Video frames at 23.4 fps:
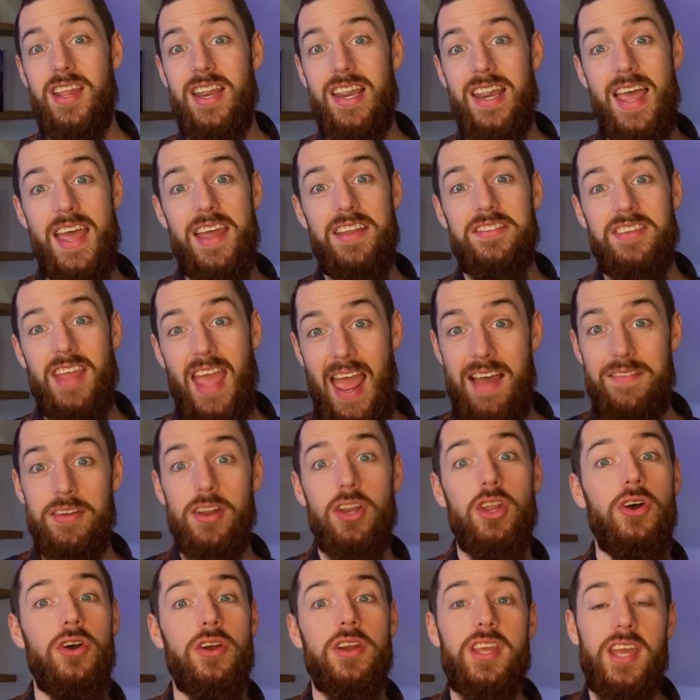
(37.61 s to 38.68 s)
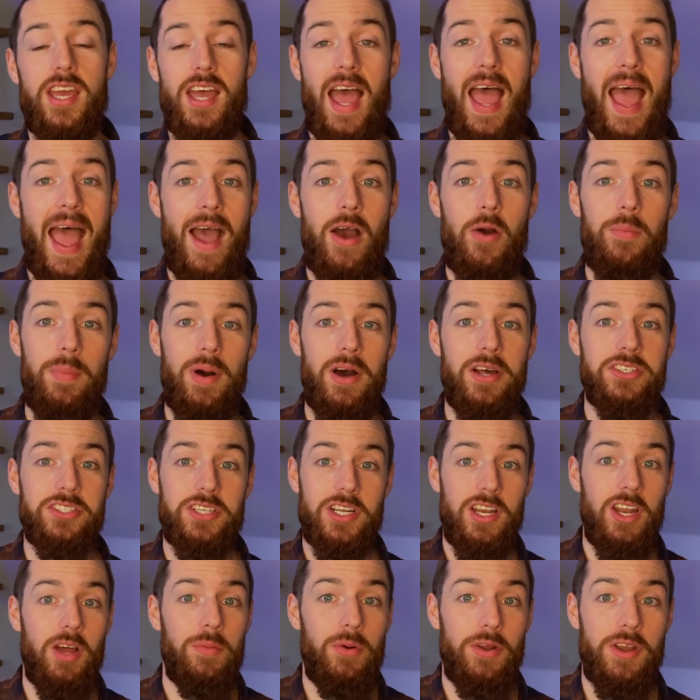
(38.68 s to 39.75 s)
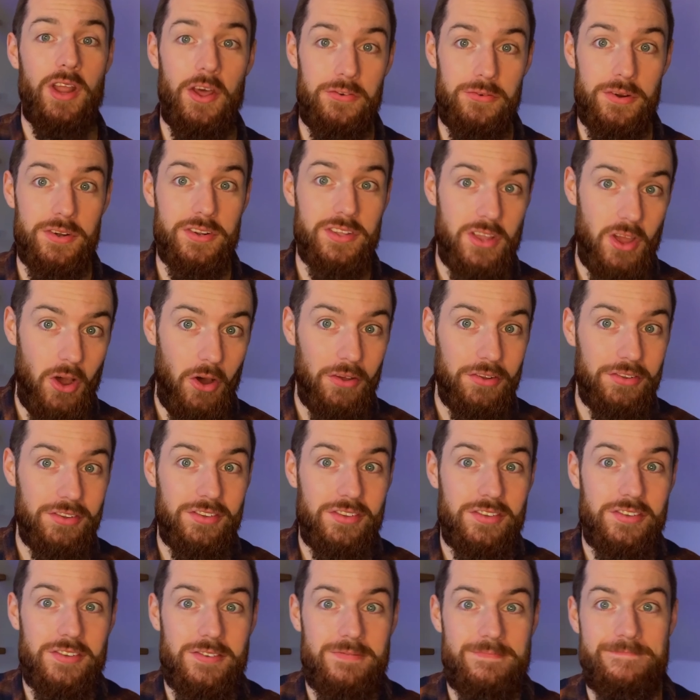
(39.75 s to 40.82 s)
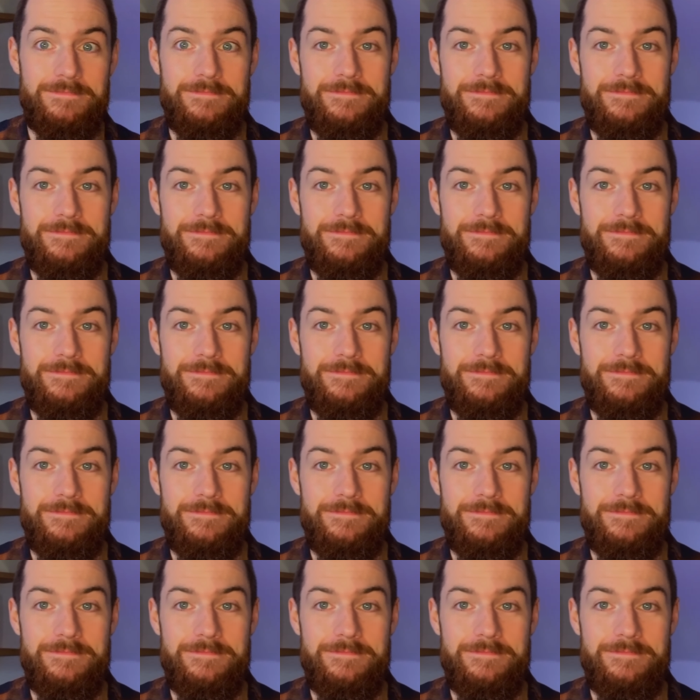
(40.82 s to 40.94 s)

let's have a look at how much Club 100 costs.